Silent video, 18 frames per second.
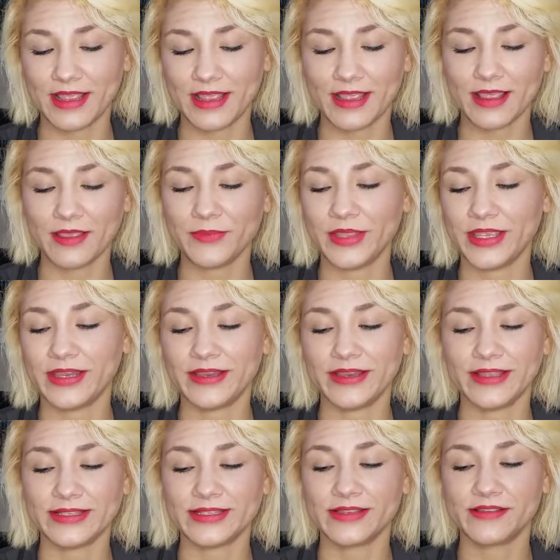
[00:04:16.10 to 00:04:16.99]
I mean,
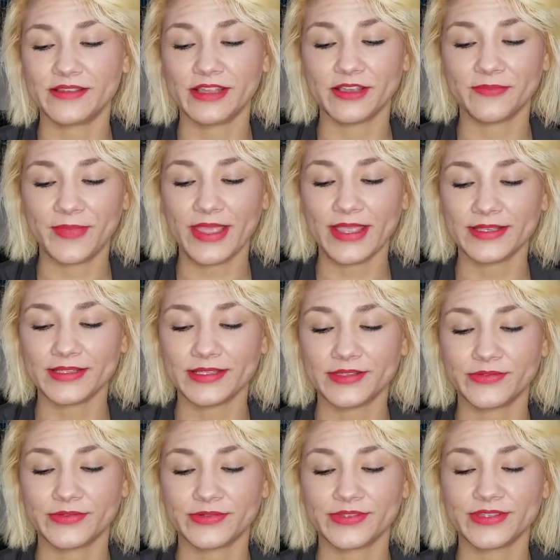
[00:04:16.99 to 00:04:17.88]
it's a thick base,
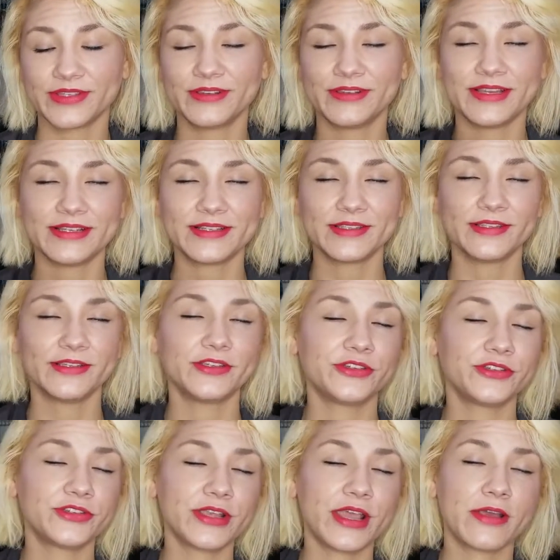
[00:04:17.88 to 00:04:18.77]
so it'll sit nicely in
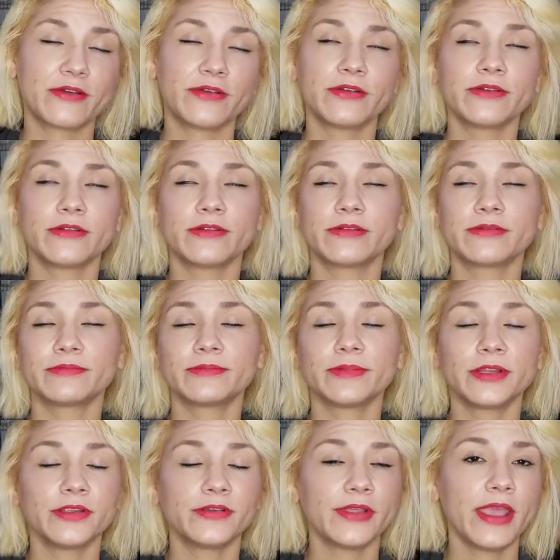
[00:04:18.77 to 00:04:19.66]
your shower
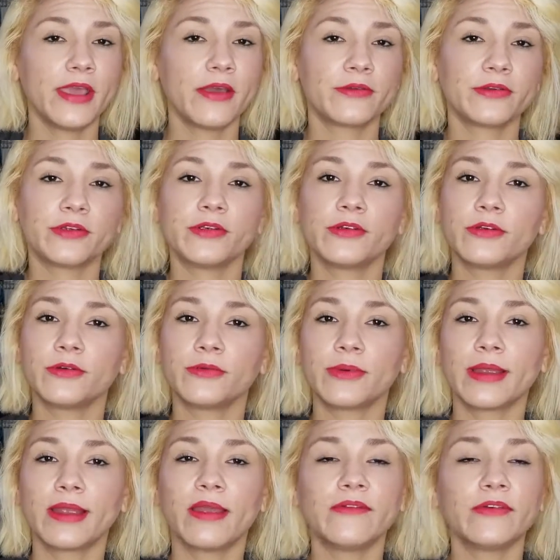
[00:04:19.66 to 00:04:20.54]
or on your counter or
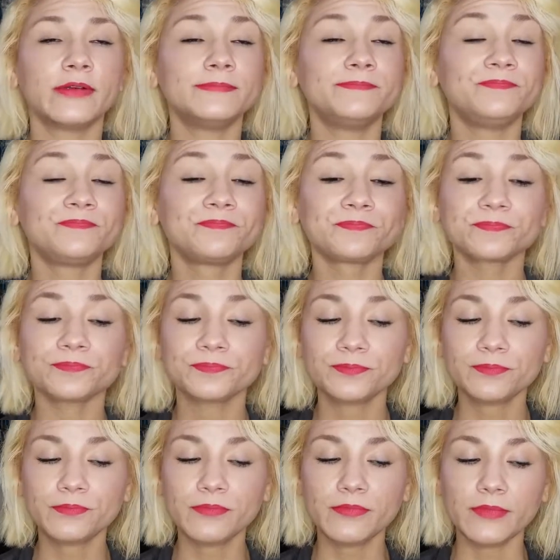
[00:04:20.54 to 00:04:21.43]
wherever.
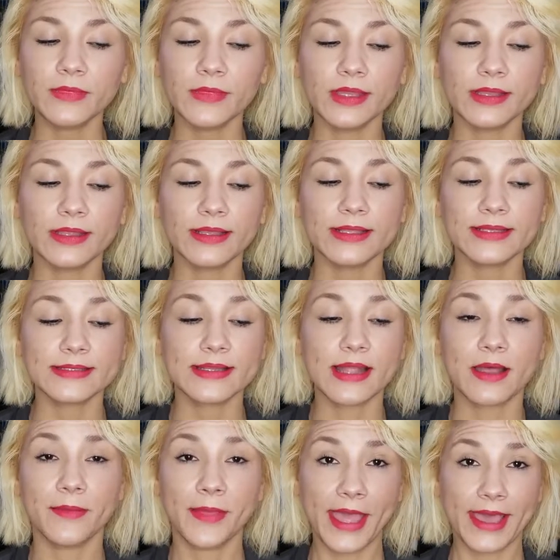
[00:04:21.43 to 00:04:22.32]
It's
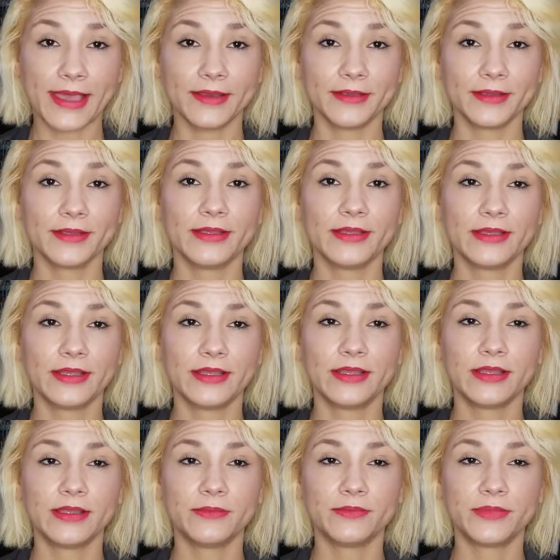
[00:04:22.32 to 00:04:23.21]
not bad,
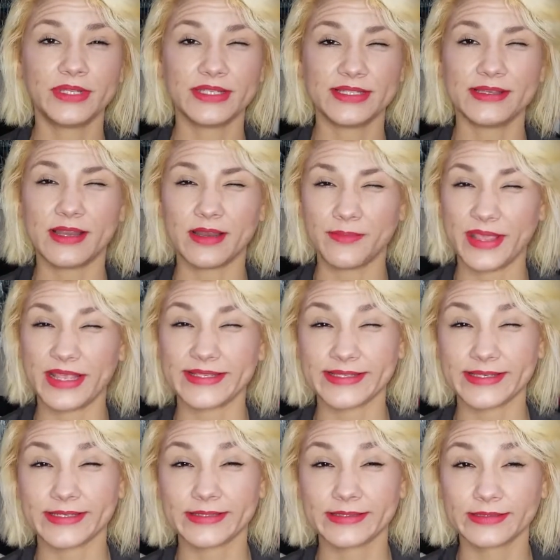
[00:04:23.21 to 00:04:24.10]
but it's not
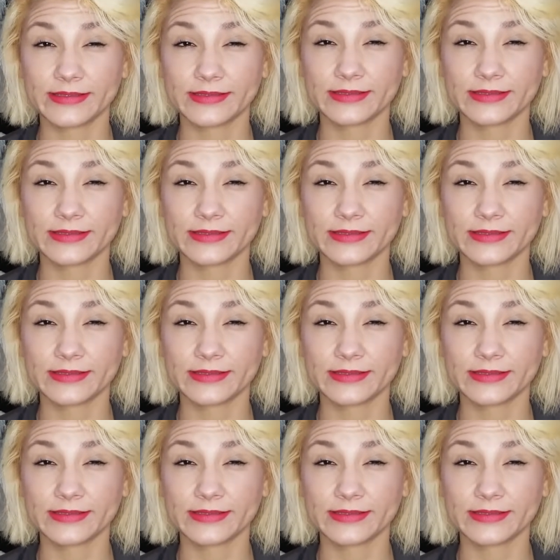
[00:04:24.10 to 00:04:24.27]
amazing.